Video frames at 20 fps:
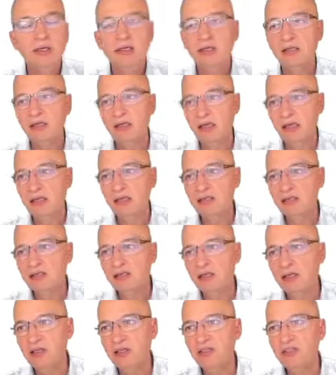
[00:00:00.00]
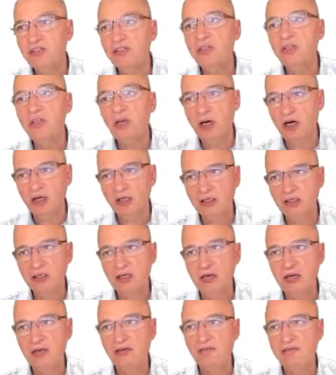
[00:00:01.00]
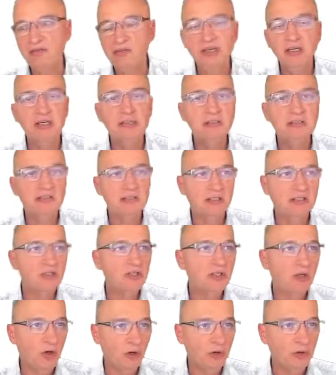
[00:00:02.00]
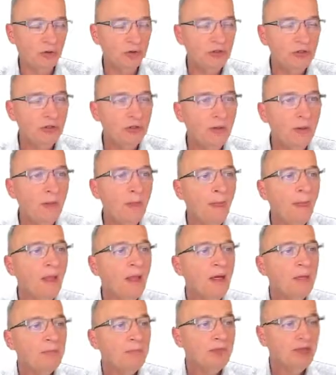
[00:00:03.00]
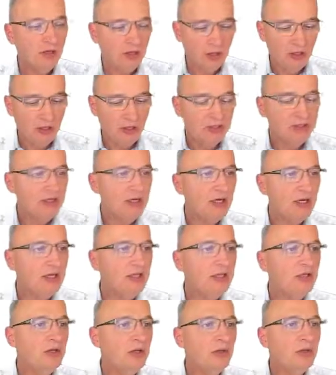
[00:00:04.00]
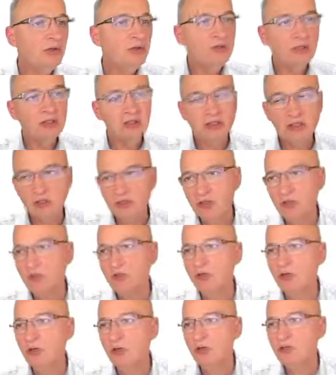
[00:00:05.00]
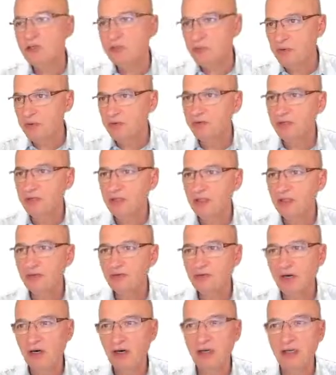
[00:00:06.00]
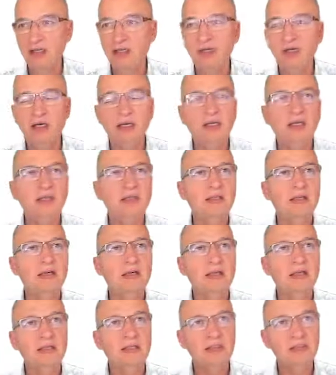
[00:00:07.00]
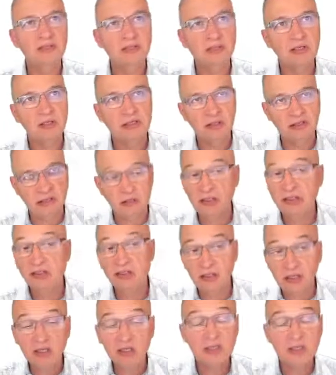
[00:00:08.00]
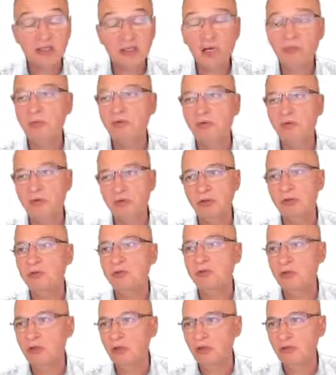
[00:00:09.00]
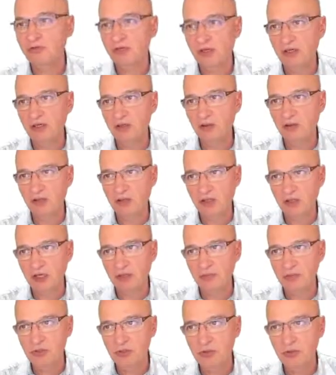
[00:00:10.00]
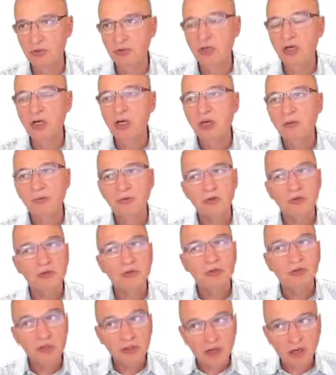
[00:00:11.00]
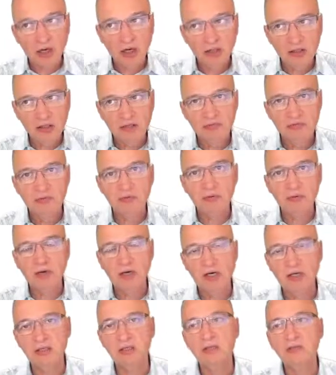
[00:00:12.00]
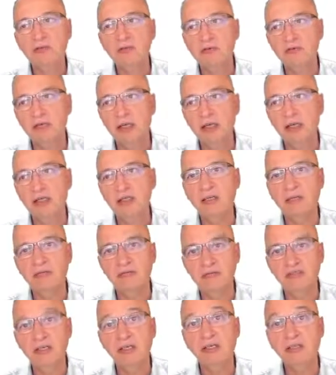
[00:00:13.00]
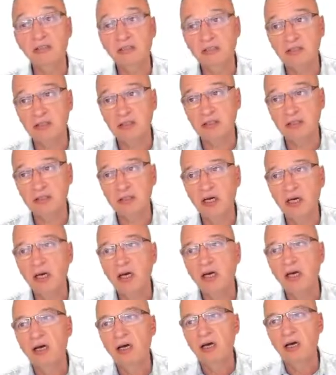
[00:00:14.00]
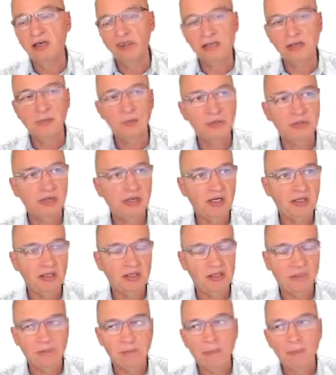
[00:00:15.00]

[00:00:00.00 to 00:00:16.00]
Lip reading: this is not a reentrant code. Because, you know, this code works perfectly fine, and this type of code would work fine in your lab too, because you're not required to write a reentrant exception handler.